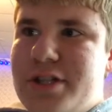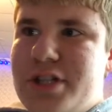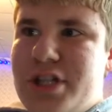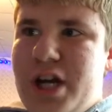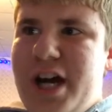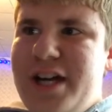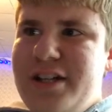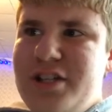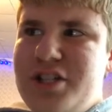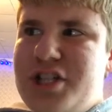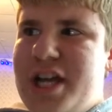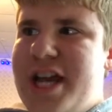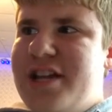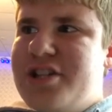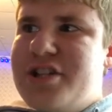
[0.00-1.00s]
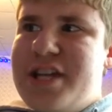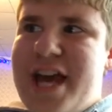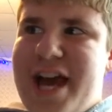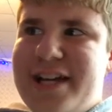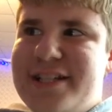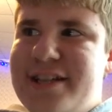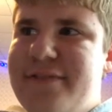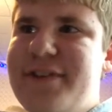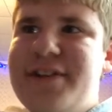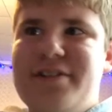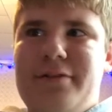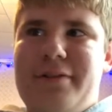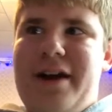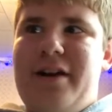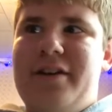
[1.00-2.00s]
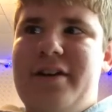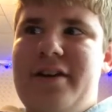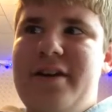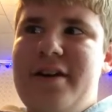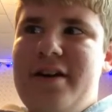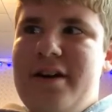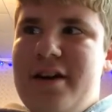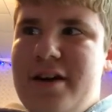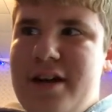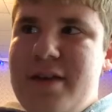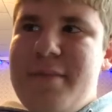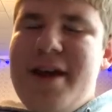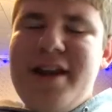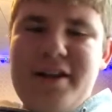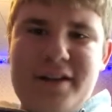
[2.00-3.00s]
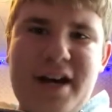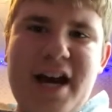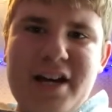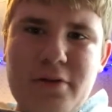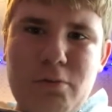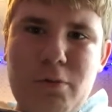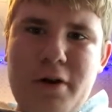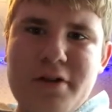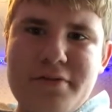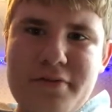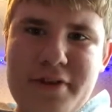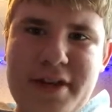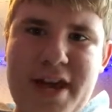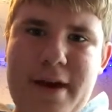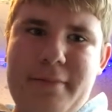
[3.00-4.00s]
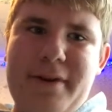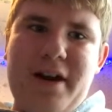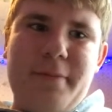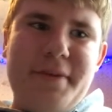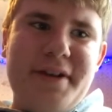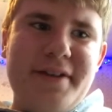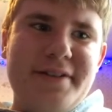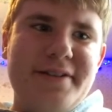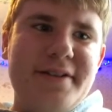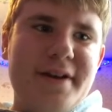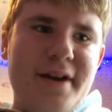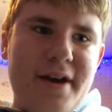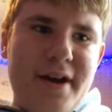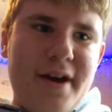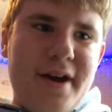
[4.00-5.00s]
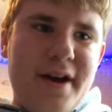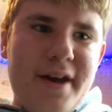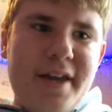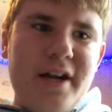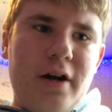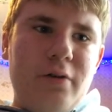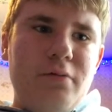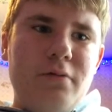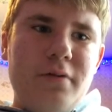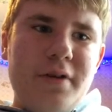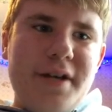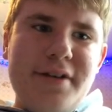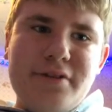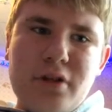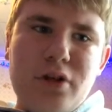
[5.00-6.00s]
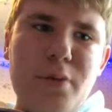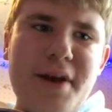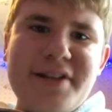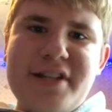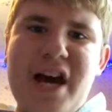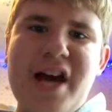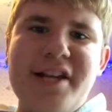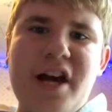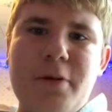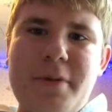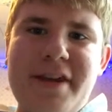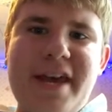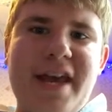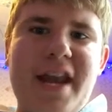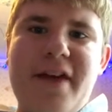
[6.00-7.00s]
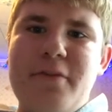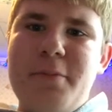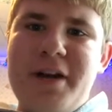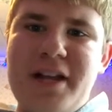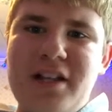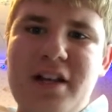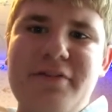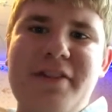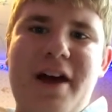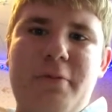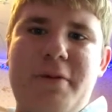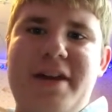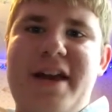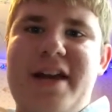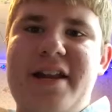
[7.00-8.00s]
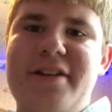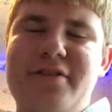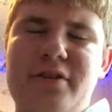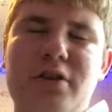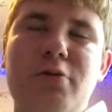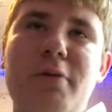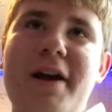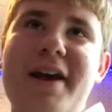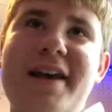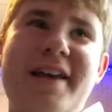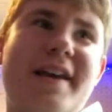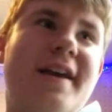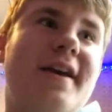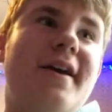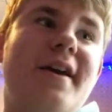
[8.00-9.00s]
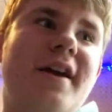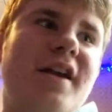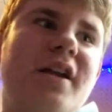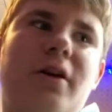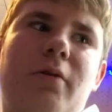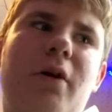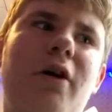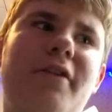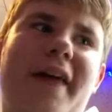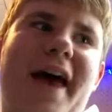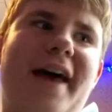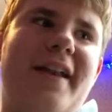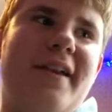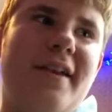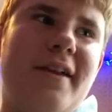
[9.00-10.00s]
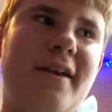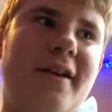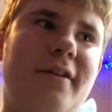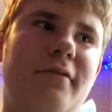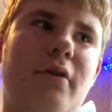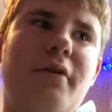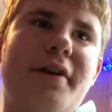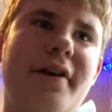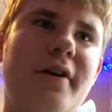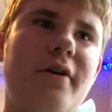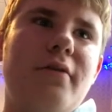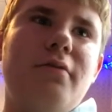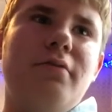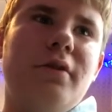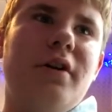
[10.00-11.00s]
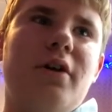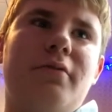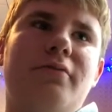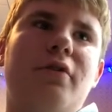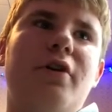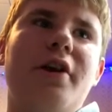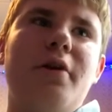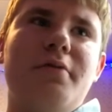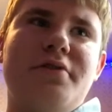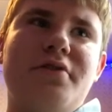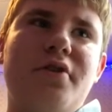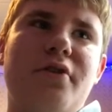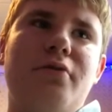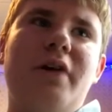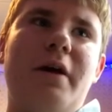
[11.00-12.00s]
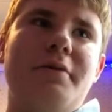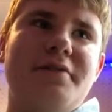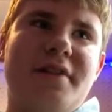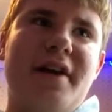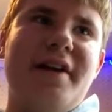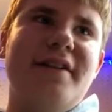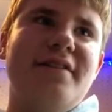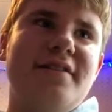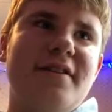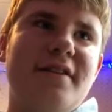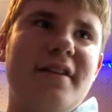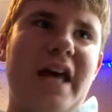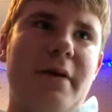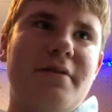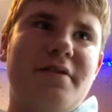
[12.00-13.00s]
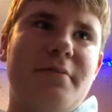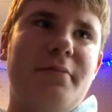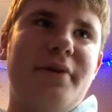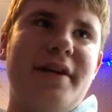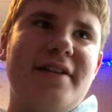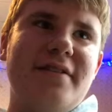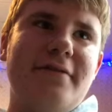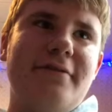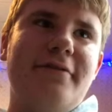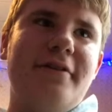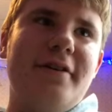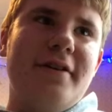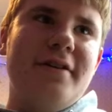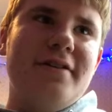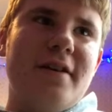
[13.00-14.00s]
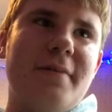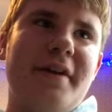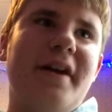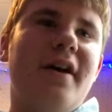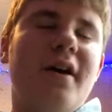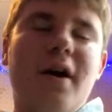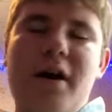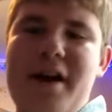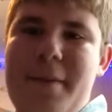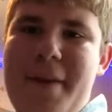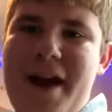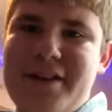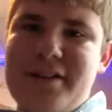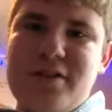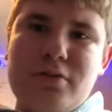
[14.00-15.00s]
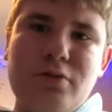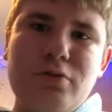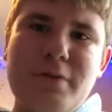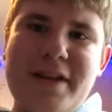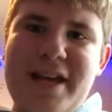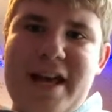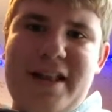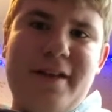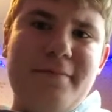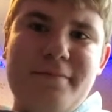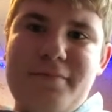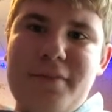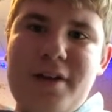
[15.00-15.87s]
John changed the activities around, and he made it kind of worse for the campground because, he took away tie-dye weekend. Everybody loved that weekend. He took away, all that. Rodeo. No, rodeo was new. That was nice. That was in place of something. Oh, yeah, back to school weekend.